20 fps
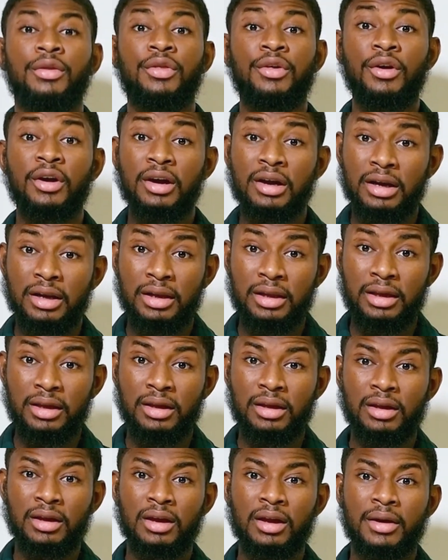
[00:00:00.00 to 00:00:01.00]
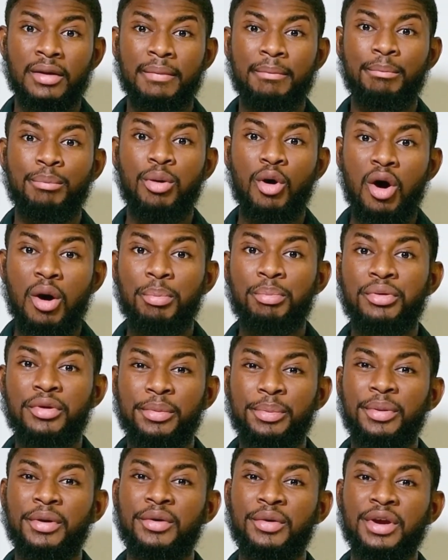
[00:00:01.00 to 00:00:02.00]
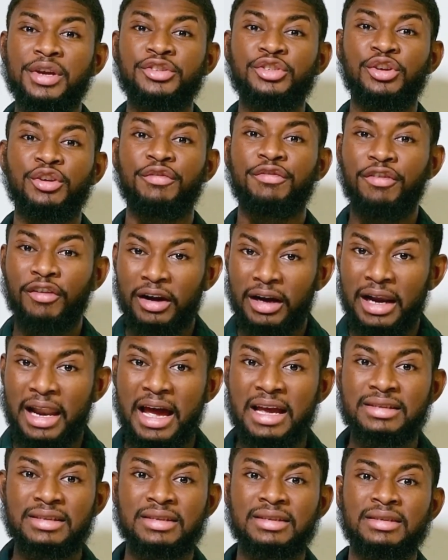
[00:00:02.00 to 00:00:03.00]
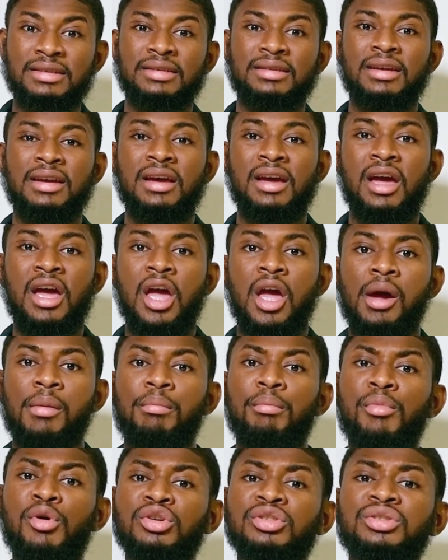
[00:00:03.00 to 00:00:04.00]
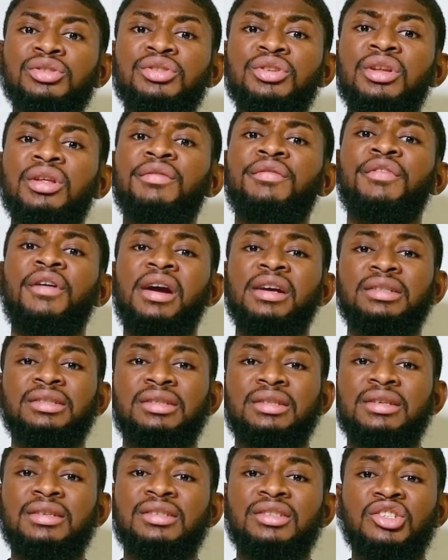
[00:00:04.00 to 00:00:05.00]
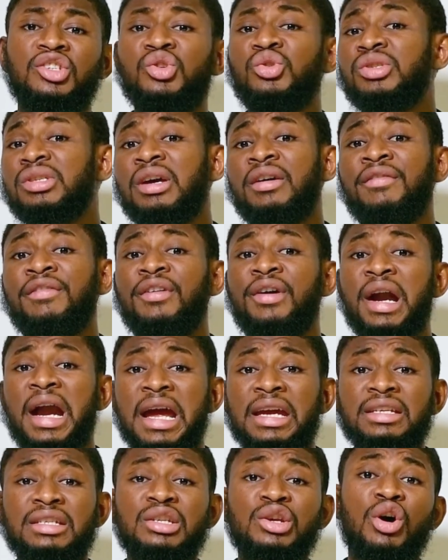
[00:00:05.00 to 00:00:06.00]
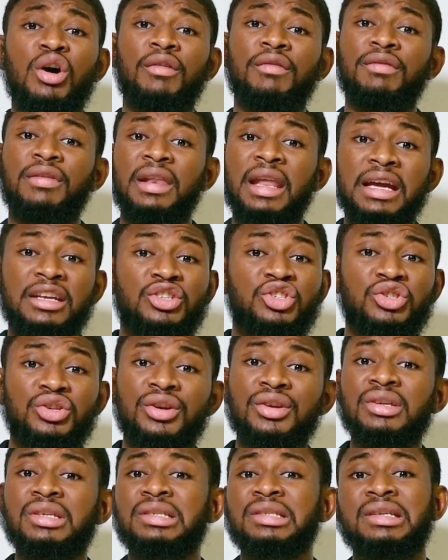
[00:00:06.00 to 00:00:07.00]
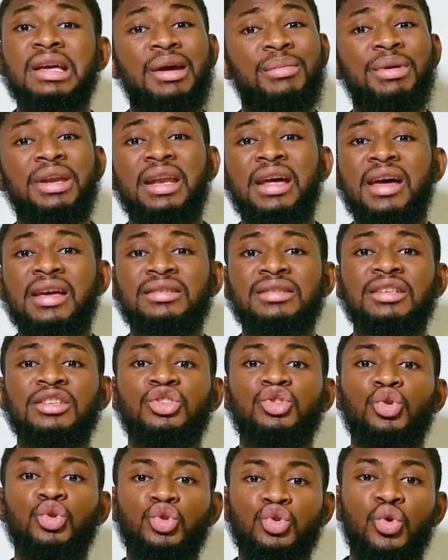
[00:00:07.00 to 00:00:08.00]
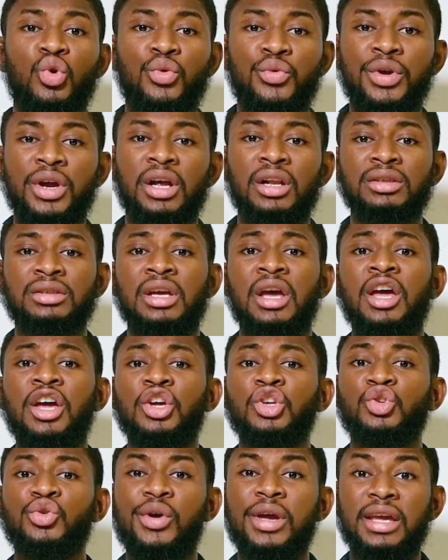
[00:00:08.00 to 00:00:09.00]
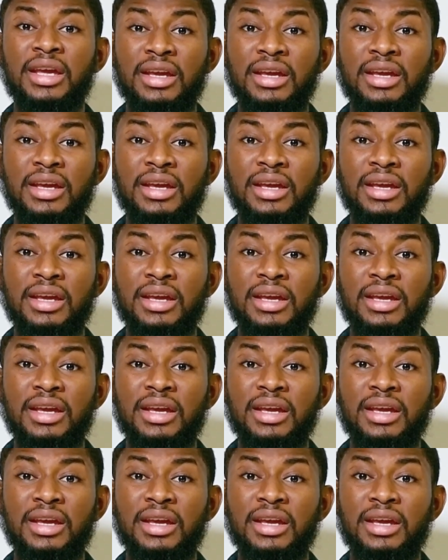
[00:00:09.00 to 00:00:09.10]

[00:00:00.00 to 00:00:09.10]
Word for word: Thirdly, poor preparation for classes. Most universities use a variety of lectures, seminars, and tutorials to